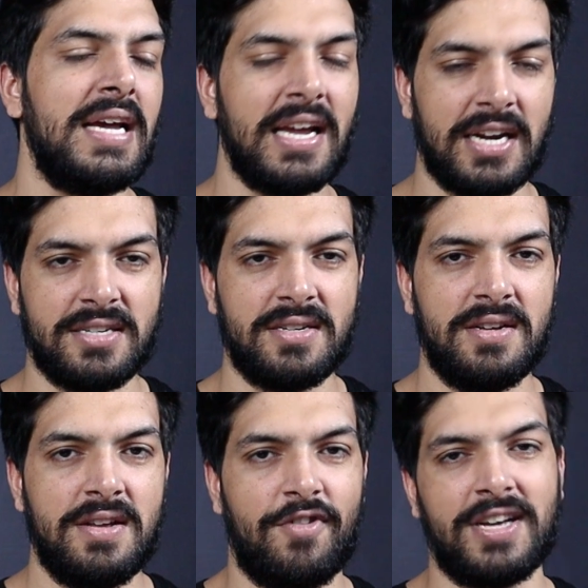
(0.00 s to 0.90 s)
English,
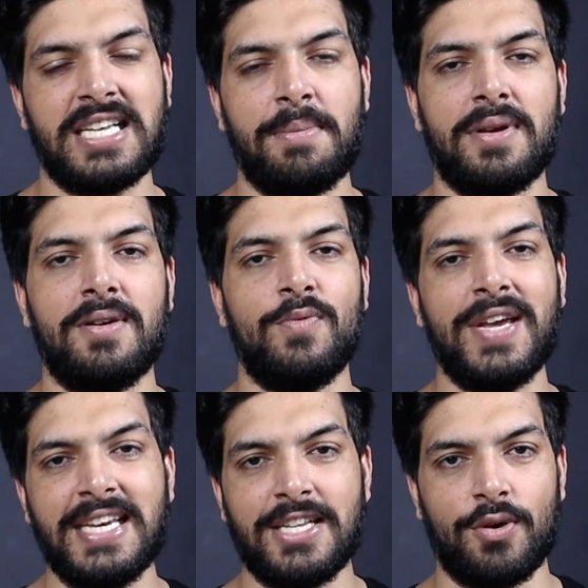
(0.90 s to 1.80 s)
for example,
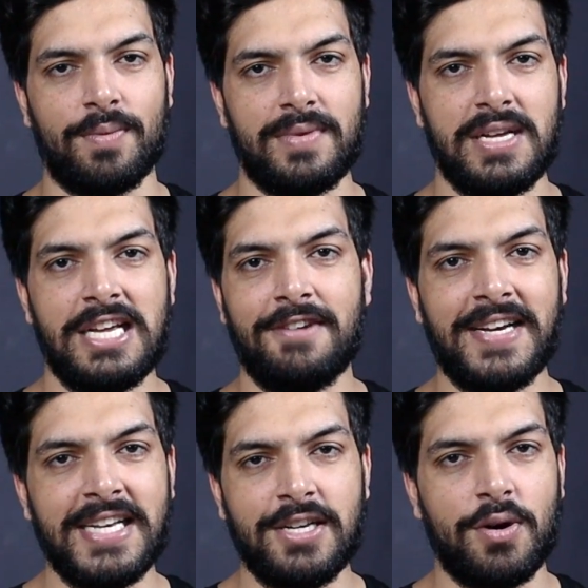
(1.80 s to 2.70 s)
video.
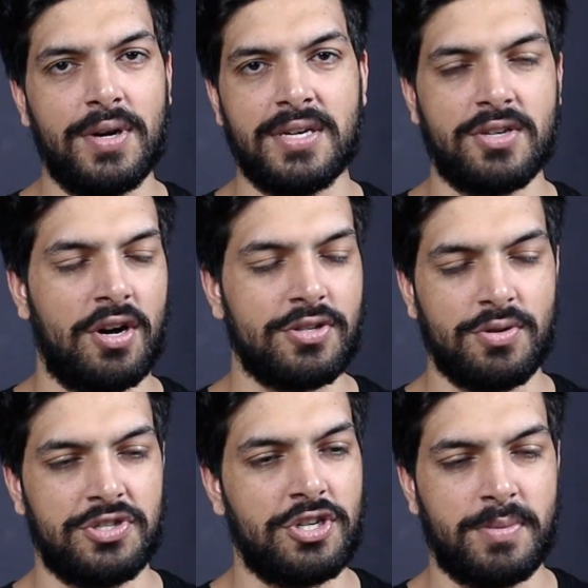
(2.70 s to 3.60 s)
Video is
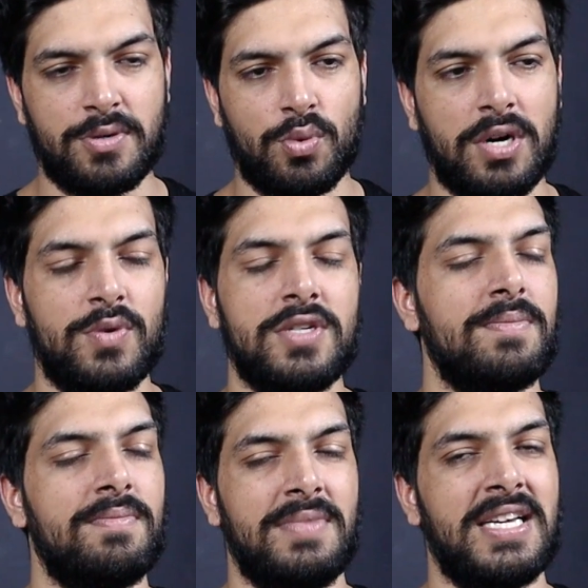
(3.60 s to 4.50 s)
also a German word which
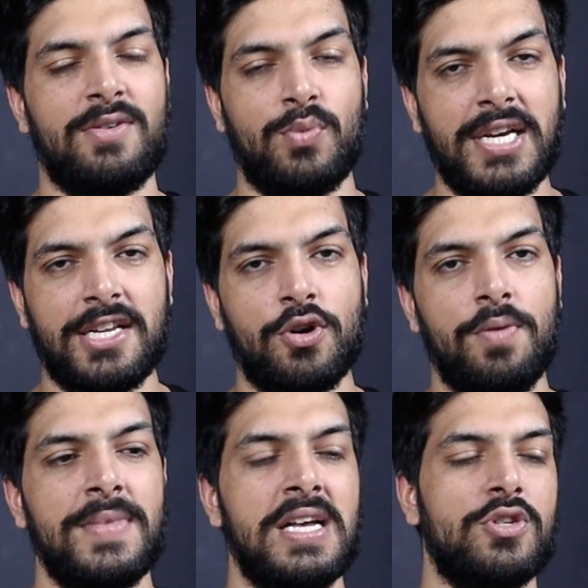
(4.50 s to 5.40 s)
meaning
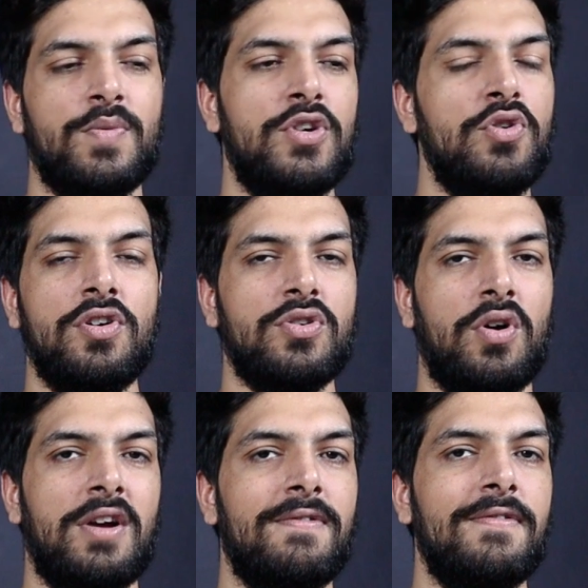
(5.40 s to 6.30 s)
video. So we do not
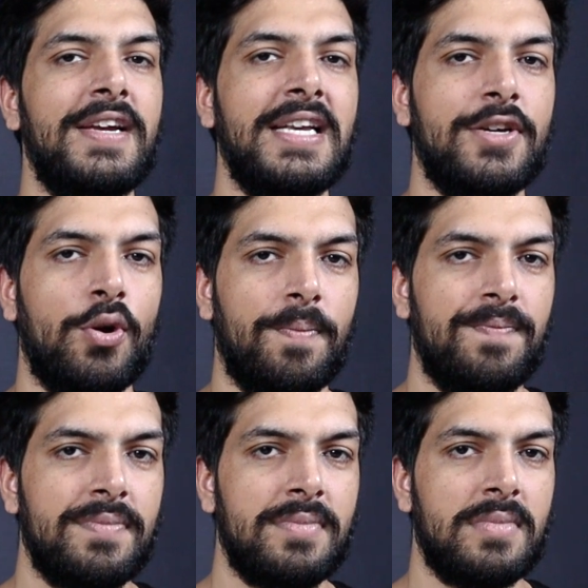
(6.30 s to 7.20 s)
call it video.
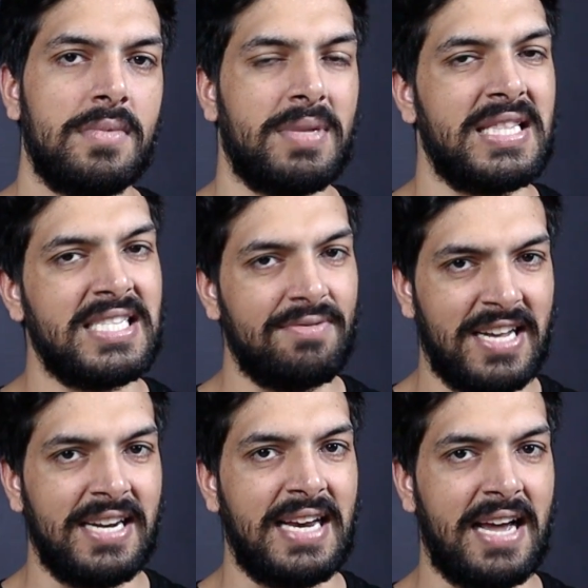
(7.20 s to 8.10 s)
But that's a
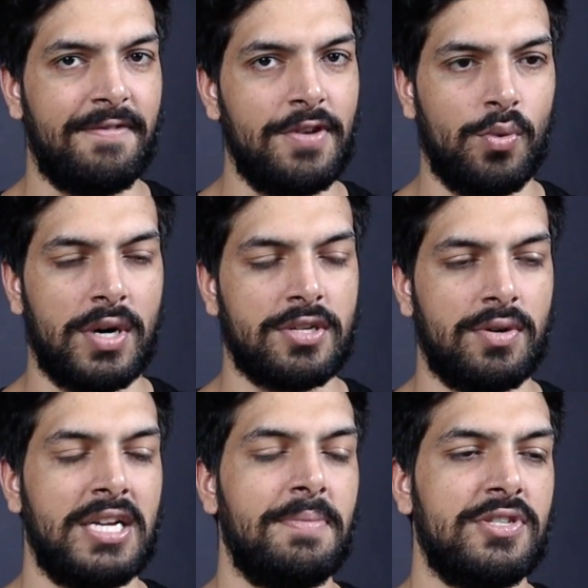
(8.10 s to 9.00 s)
very rare few words
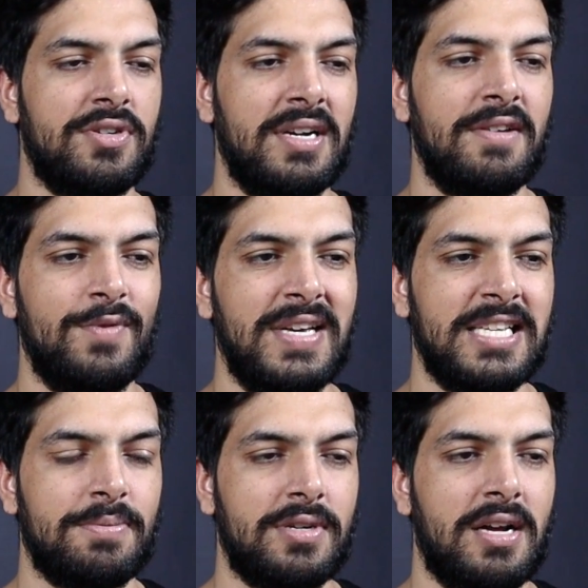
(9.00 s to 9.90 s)
only. But generally, V
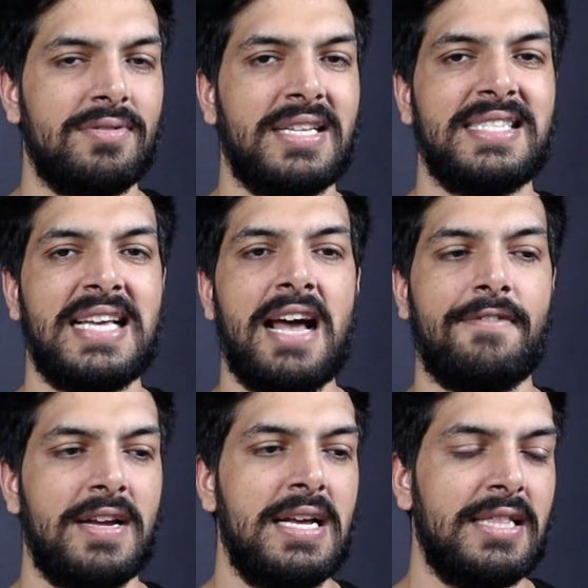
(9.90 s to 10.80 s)
is pronounced as
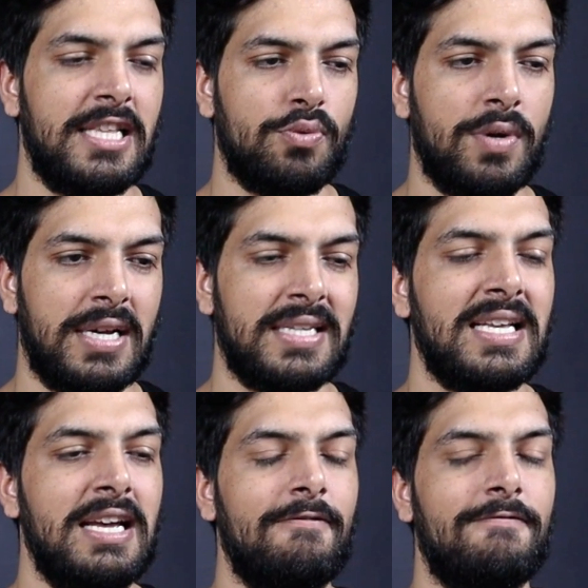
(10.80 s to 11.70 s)
F. This one is
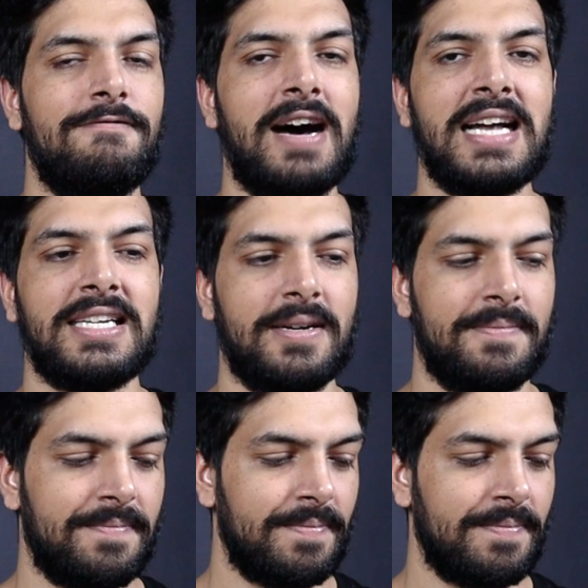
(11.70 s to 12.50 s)
Vater.